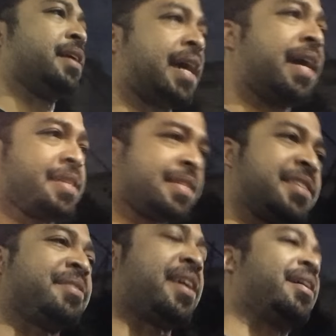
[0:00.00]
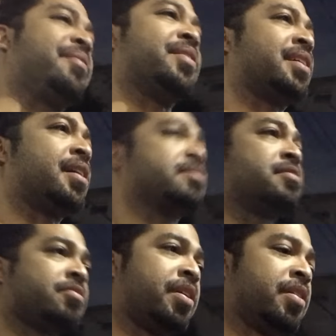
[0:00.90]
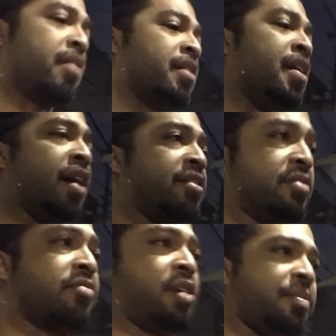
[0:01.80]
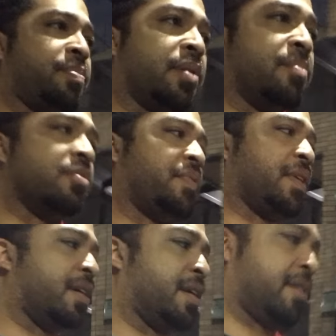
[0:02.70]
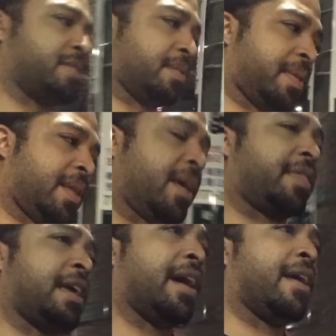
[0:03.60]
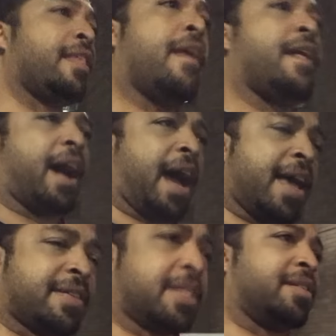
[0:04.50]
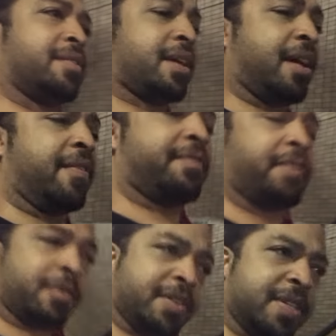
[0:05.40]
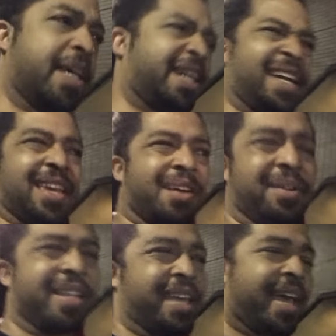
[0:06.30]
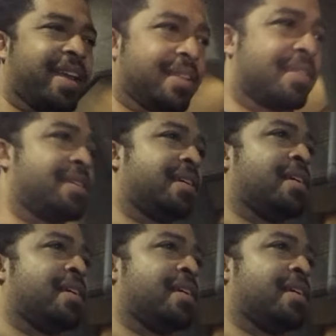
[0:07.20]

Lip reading: like I still can't really concentrate, or I just try to put a movie on or something like that. I still can't focus it, like I can't really edit